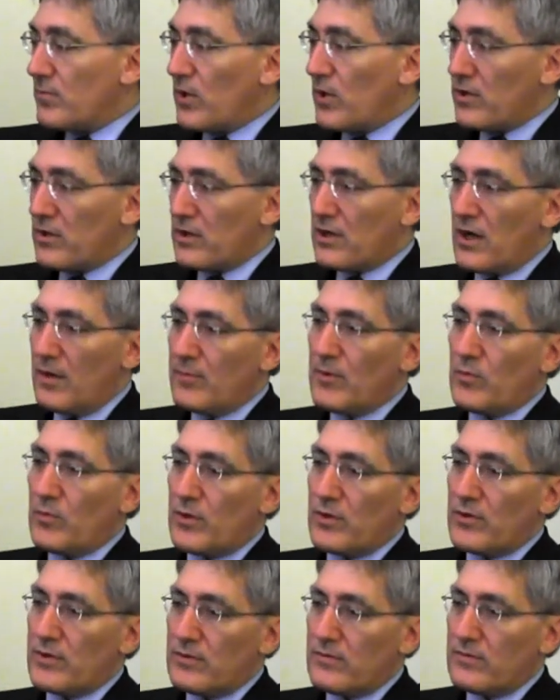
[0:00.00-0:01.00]
part of the
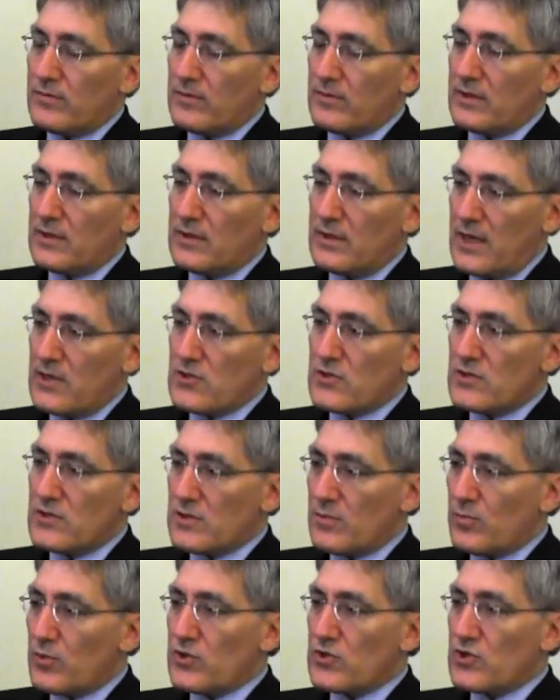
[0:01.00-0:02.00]
Commonwealth of mm. uh, Nations,
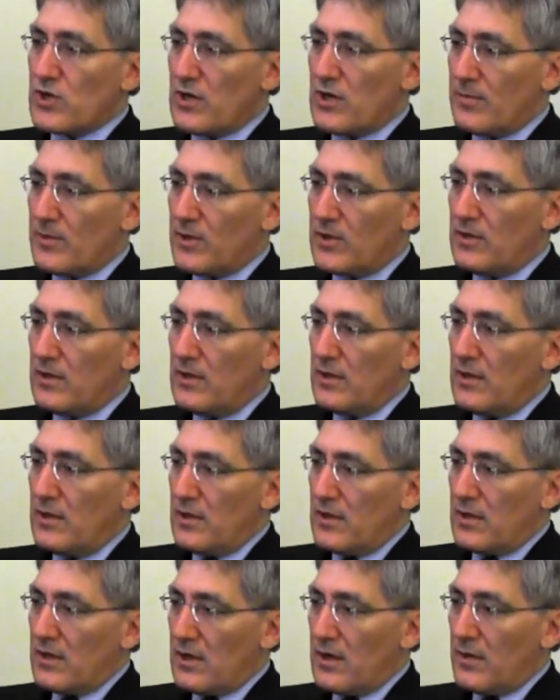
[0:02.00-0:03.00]
the British Common
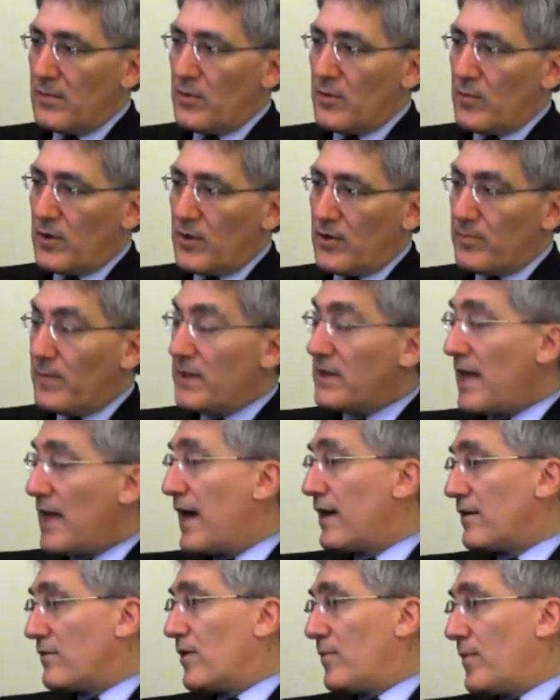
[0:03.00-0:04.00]
Commonwealth. But
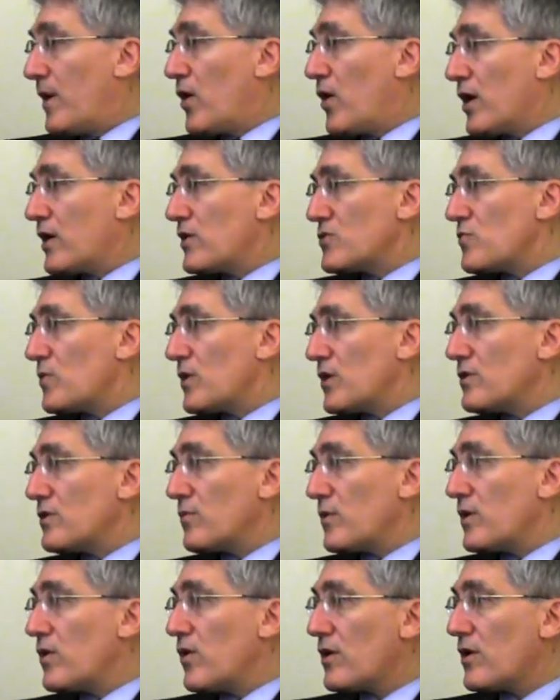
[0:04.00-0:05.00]
that Americans reg
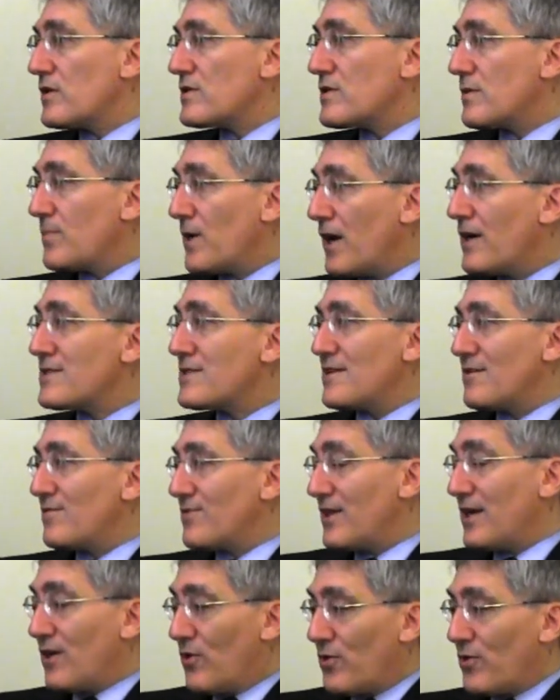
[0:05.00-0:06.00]
regard as a positive
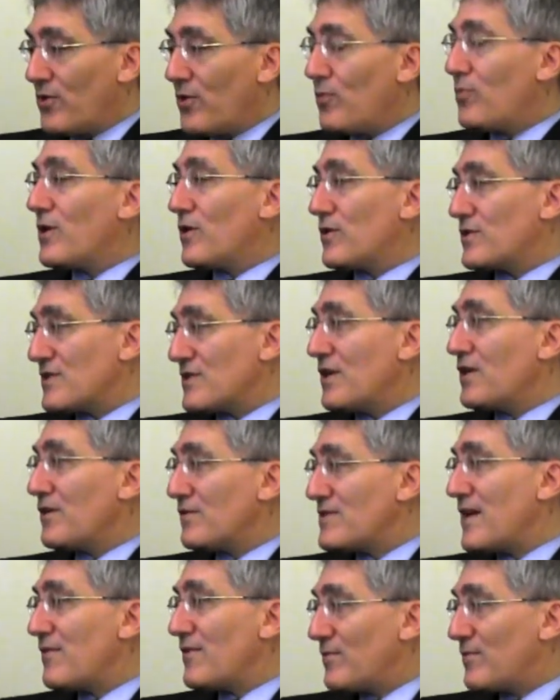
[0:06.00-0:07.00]
thing, although we
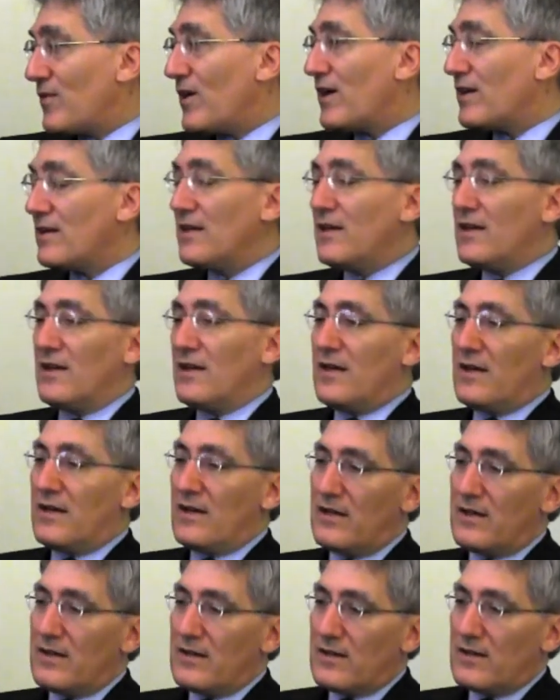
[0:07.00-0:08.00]
ourselves, having fought
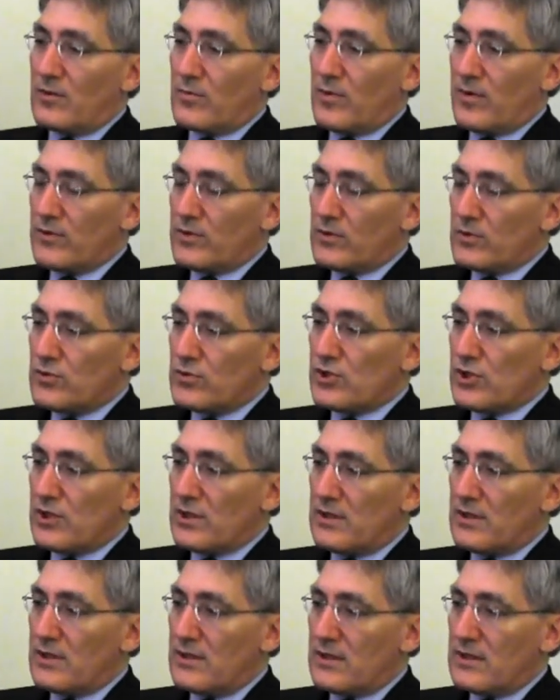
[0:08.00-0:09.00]
uh, a
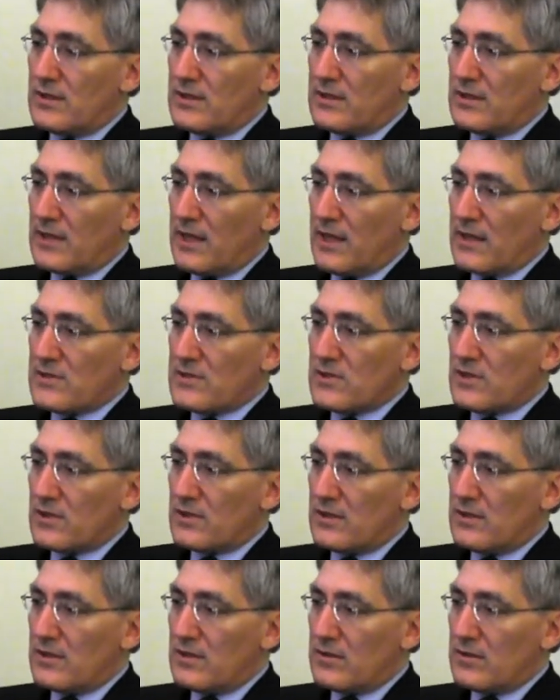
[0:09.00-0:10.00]
revolution against the,
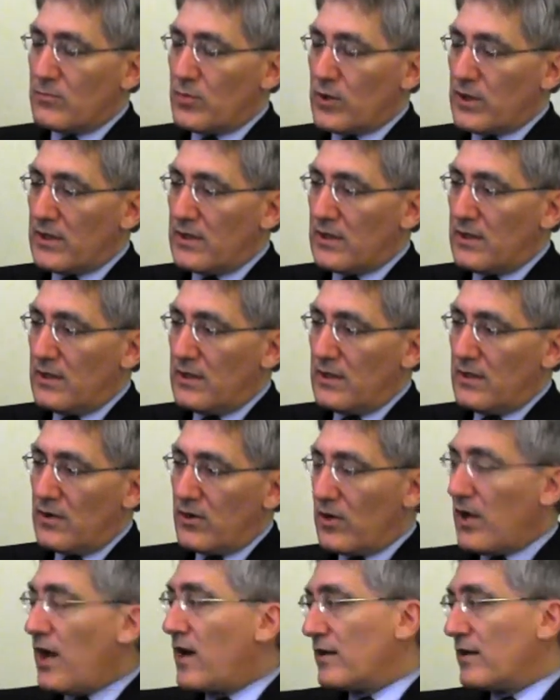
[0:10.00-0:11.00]
Britain,
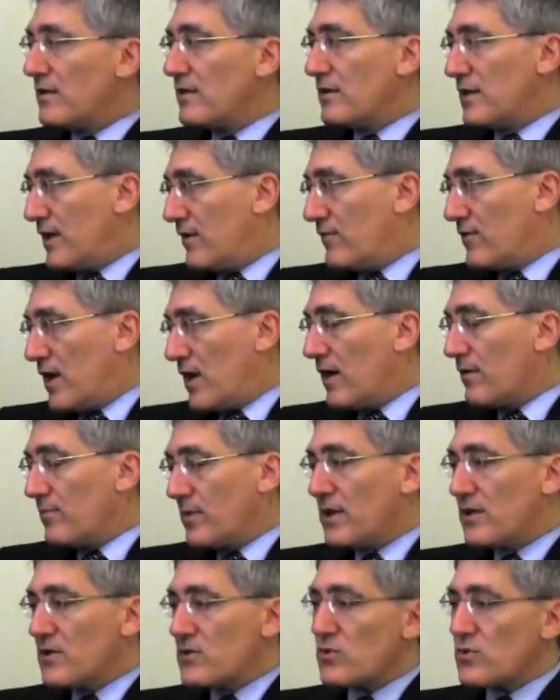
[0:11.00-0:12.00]
are not and have not
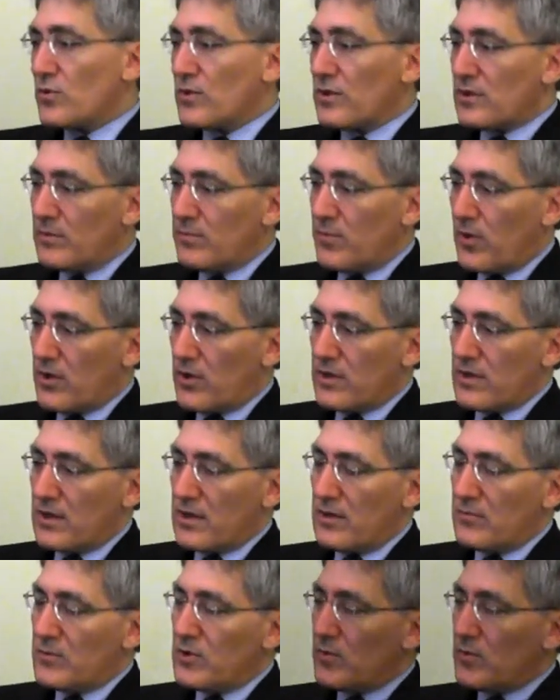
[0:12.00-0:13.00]
been historically part of the
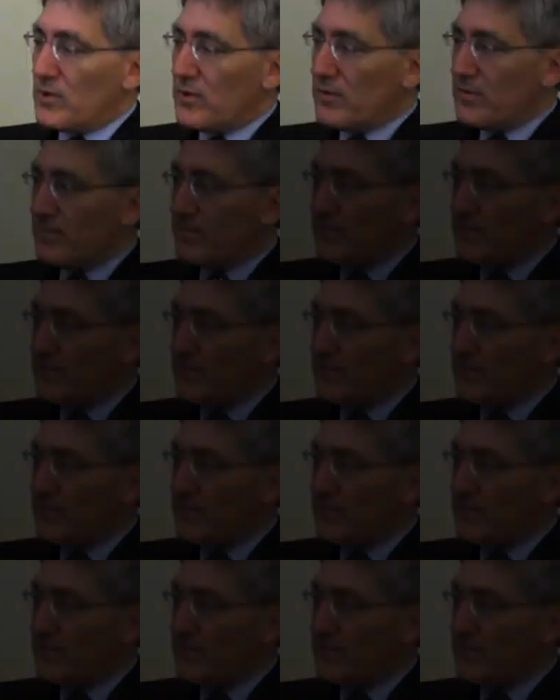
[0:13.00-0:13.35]
Commonwealth.